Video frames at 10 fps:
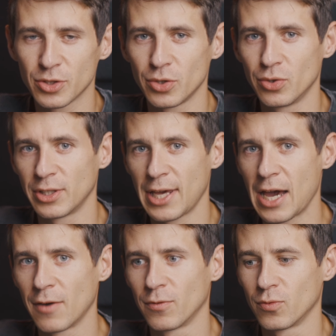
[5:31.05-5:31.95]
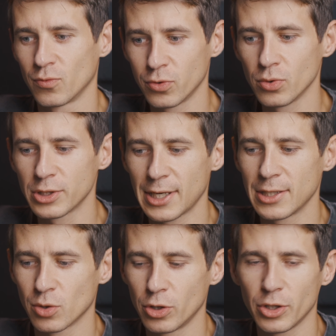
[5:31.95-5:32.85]
so you can have
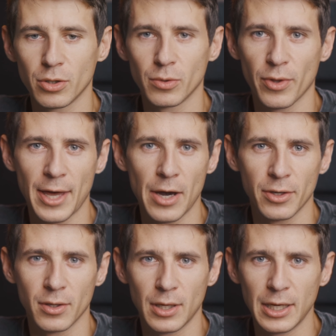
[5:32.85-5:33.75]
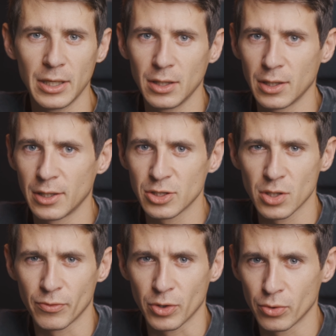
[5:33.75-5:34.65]
full-size audio without any
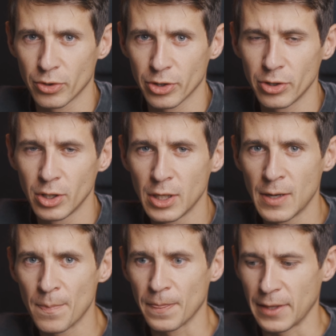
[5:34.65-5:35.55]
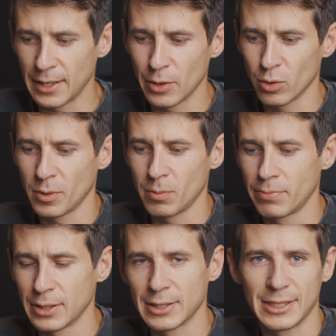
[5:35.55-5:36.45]
additional recorder, and it will be
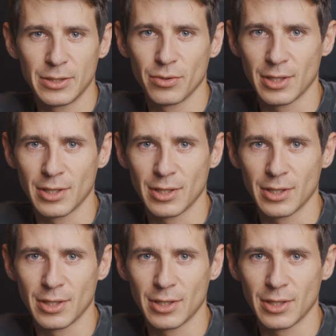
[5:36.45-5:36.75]
built into the